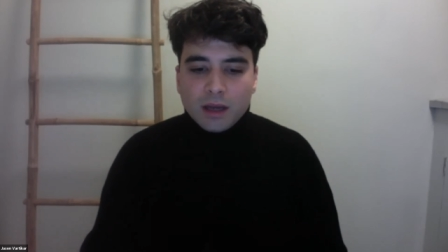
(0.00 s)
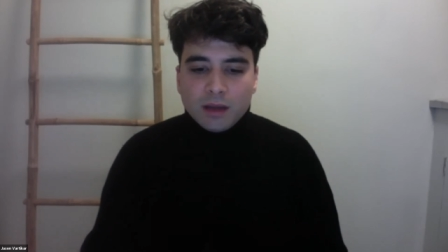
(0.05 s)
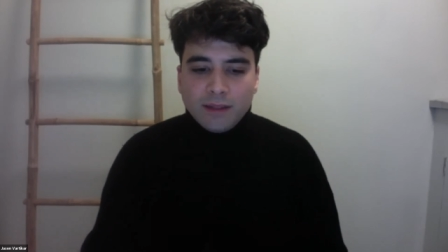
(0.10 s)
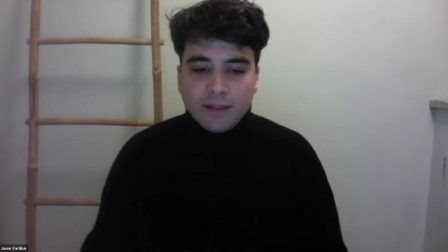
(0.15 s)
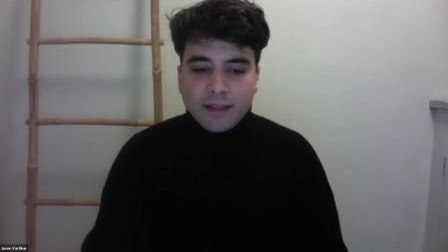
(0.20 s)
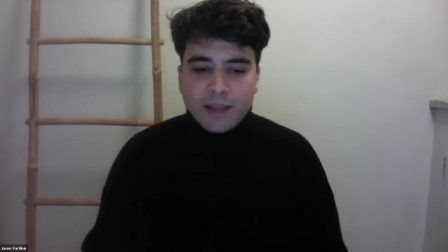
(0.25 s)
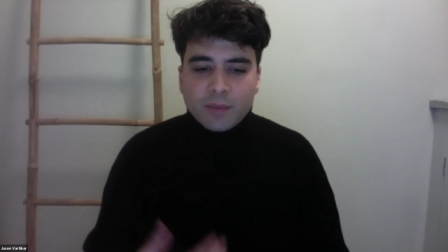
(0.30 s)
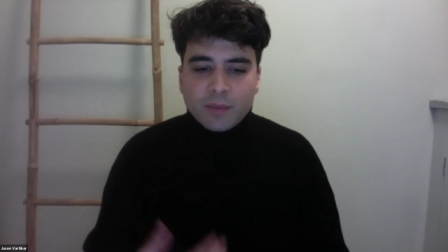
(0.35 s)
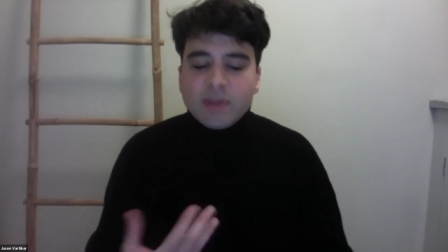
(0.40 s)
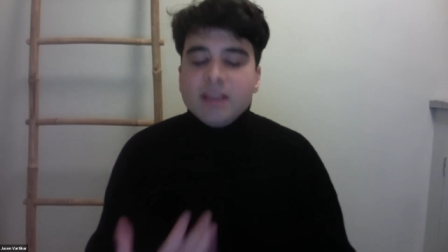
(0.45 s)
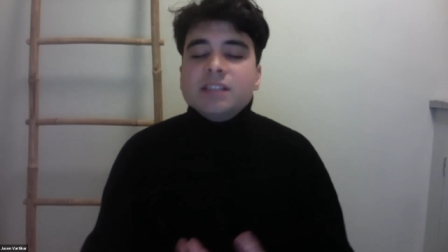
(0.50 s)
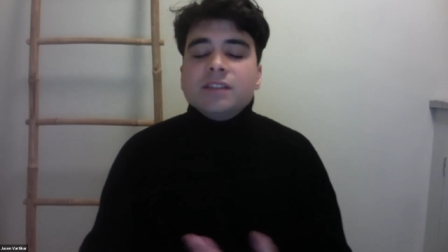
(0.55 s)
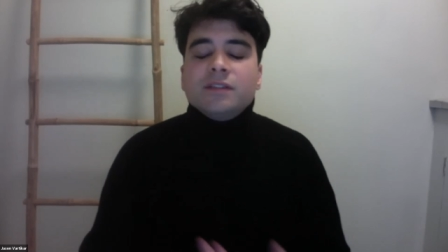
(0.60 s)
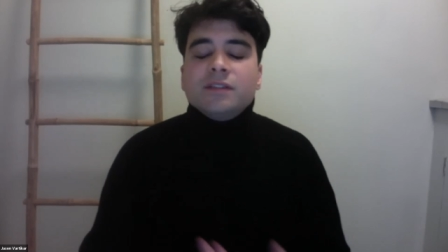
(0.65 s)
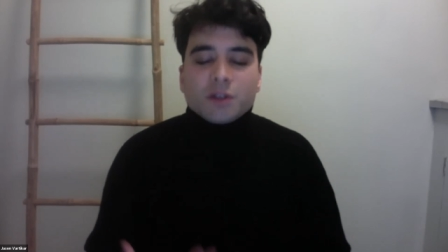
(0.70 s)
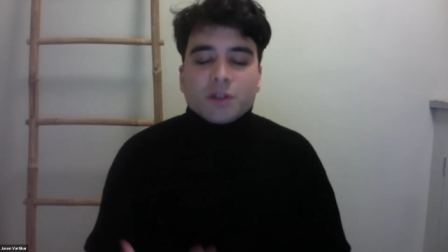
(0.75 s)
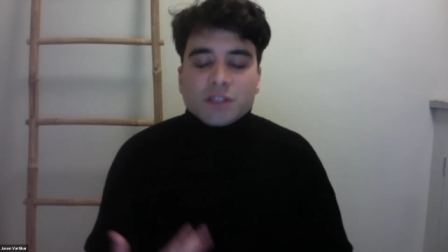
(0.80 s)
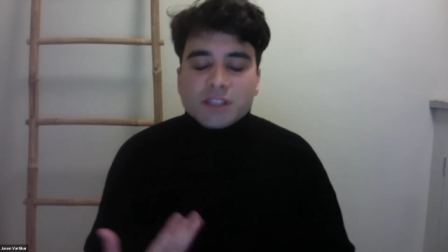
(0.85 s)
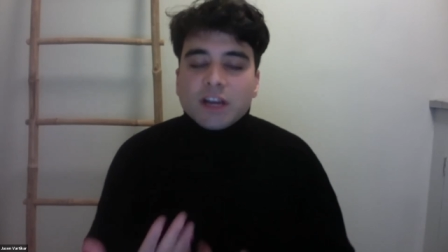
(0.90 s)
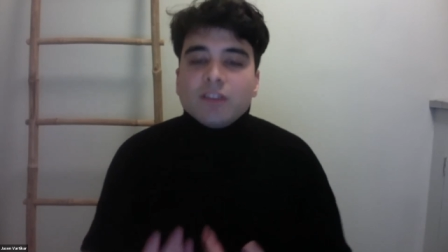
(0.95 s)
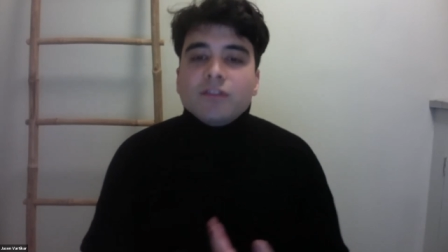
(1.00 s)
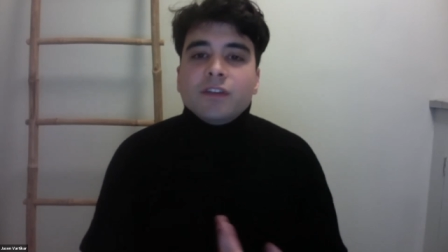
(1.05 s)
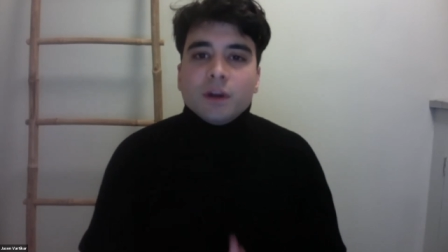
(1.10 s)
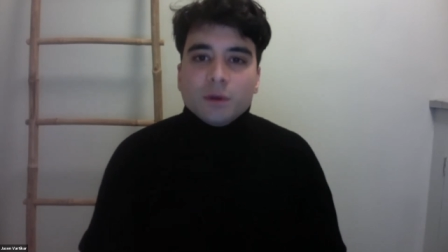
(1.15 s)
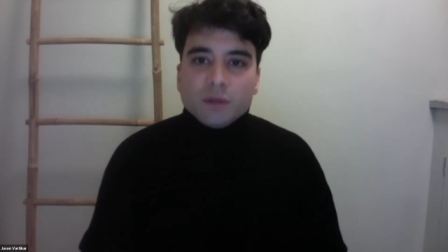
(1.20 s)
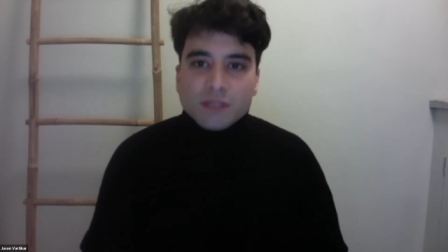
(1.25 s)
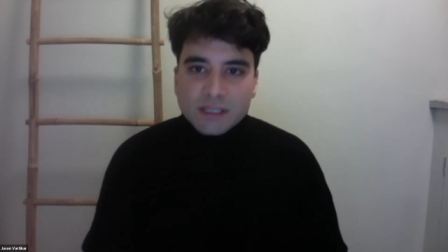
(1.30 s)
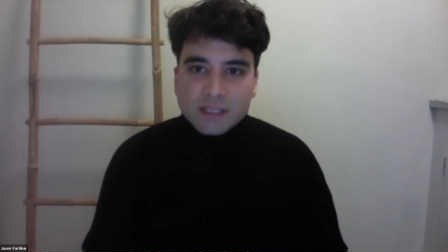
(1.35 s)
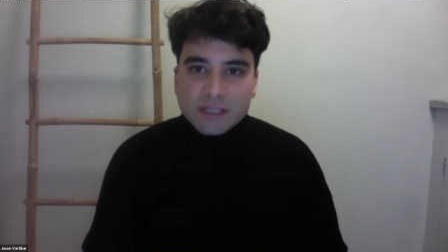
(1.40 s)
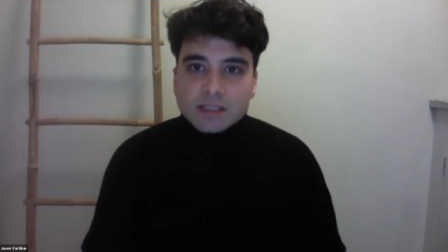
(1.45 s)
like a piece of yourself
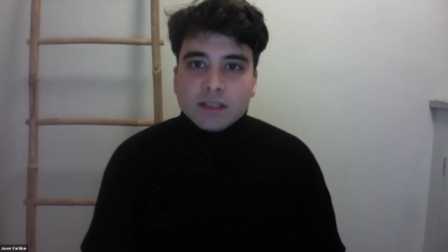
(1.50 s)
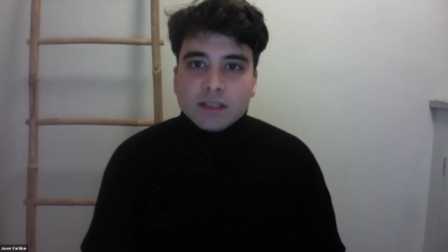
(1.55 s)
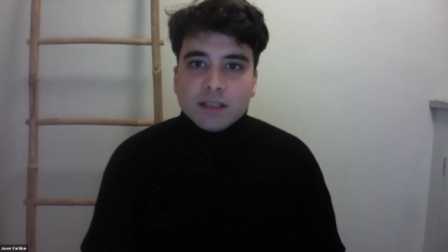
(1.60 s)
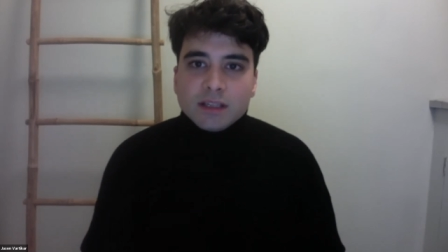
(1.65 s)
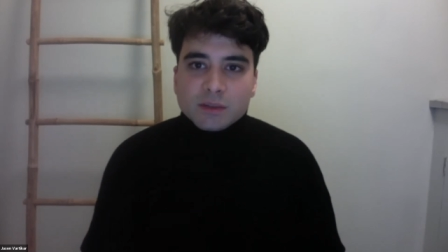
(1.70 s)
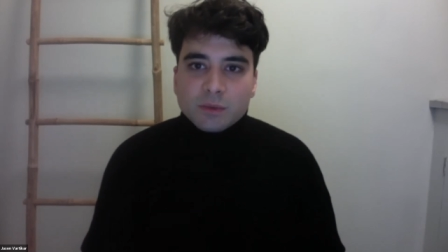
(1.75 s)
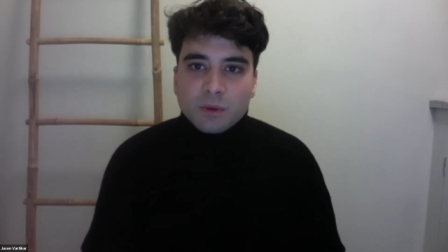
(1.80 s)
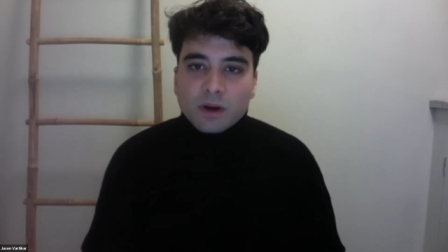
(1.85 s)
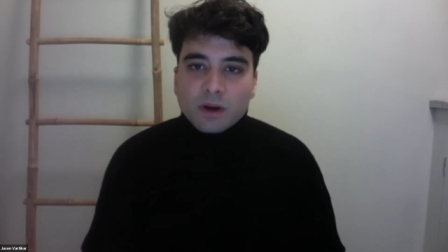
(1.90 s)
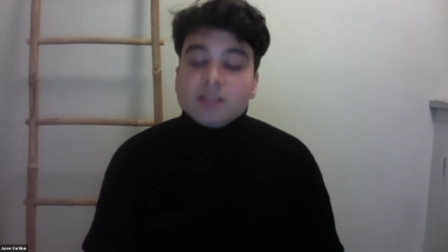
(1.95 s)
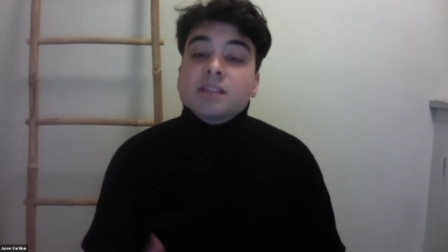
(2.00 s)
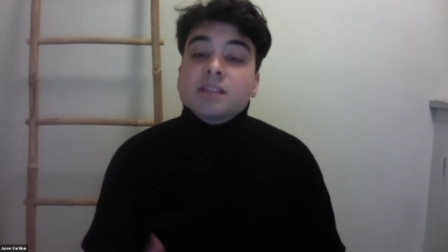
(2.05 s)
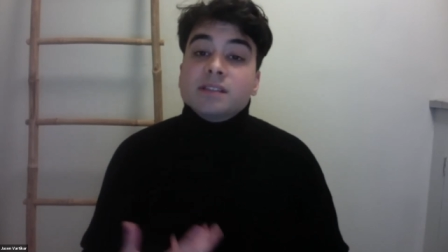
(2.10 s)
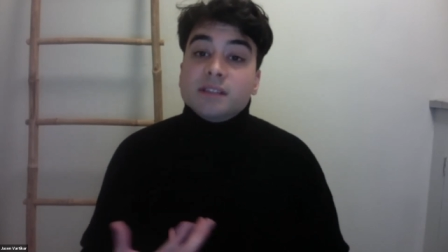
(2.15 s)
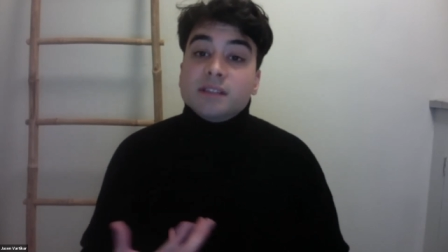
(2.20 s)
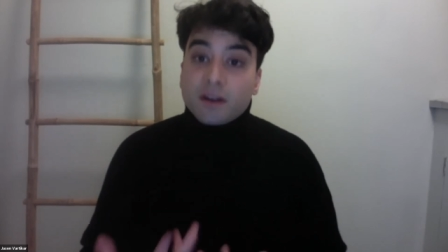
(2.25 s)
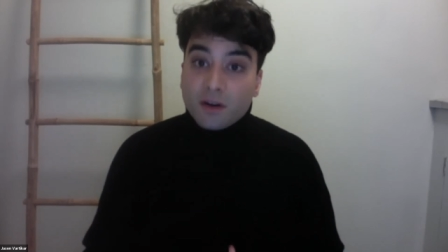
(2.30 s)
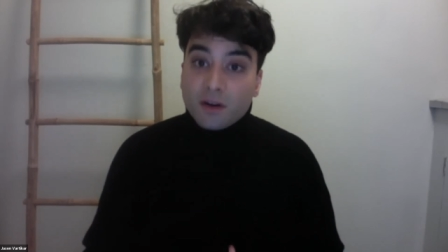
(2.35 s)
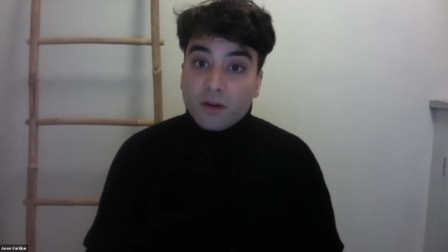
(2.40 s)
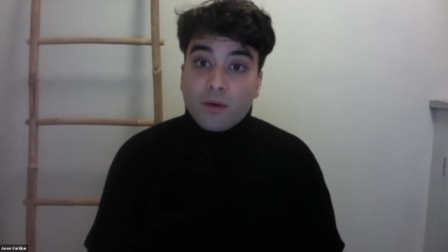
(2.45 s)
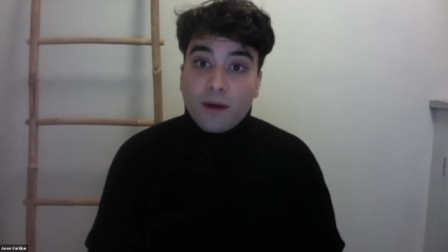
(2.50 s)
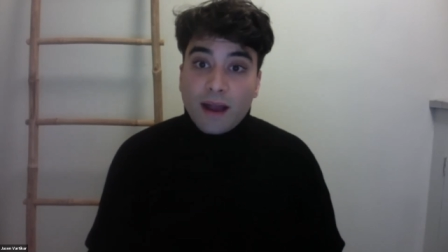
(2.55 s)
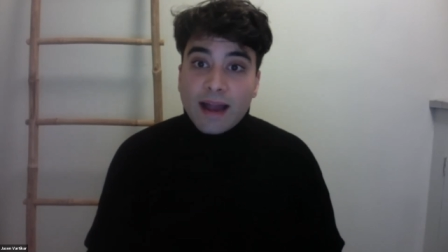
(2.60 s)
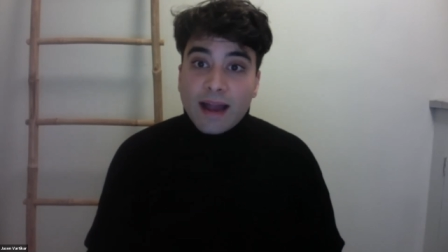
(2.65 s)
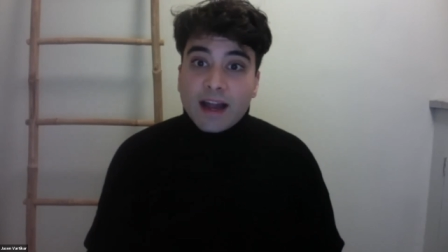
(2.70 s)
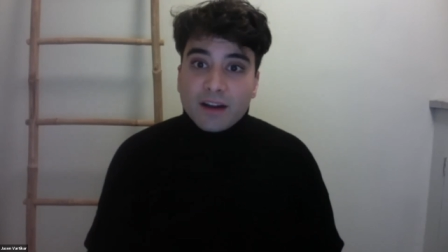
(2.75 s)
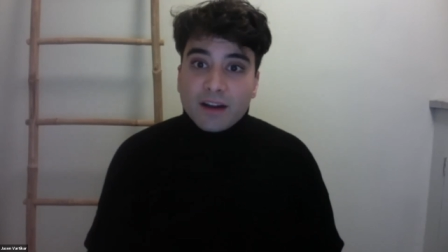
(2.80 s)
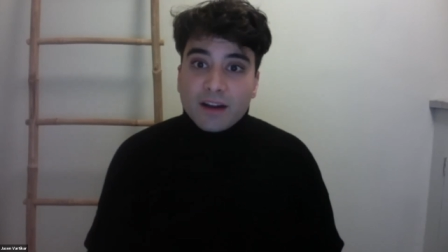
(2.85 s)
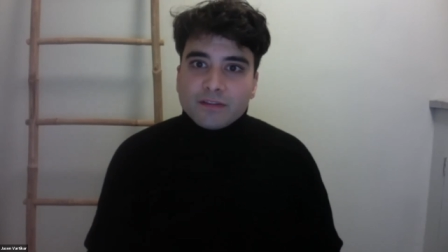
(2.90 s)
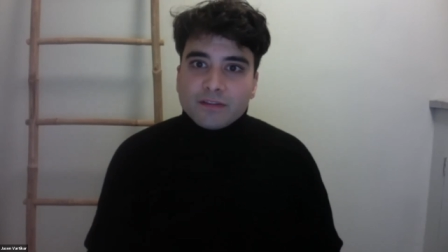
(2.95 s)
goes into these works because they're
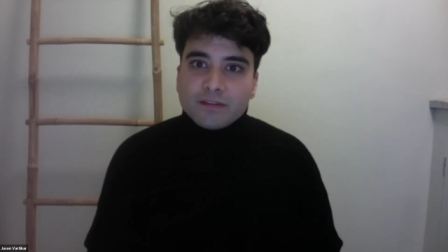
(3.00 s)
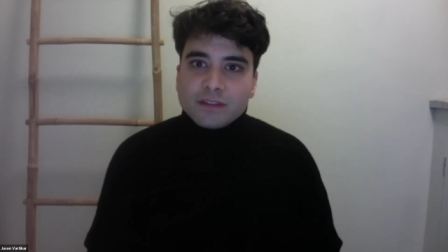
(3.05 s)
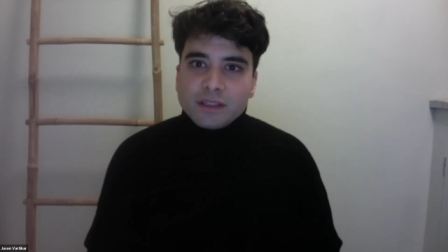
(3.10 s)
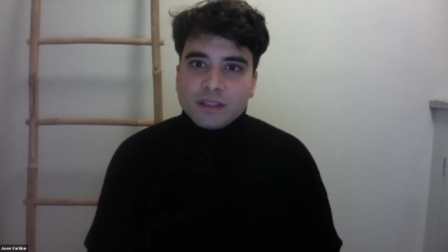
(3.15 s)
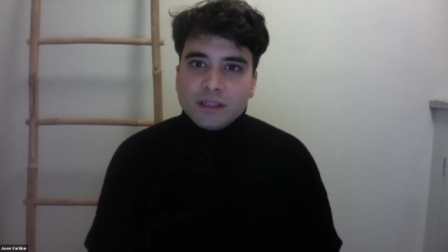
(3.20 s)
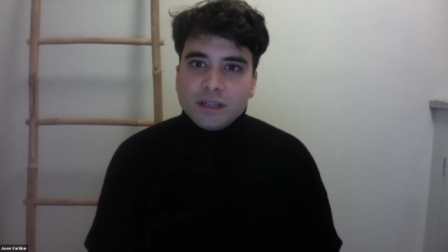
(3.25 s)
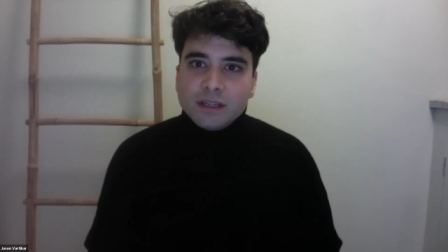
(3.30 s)
craft.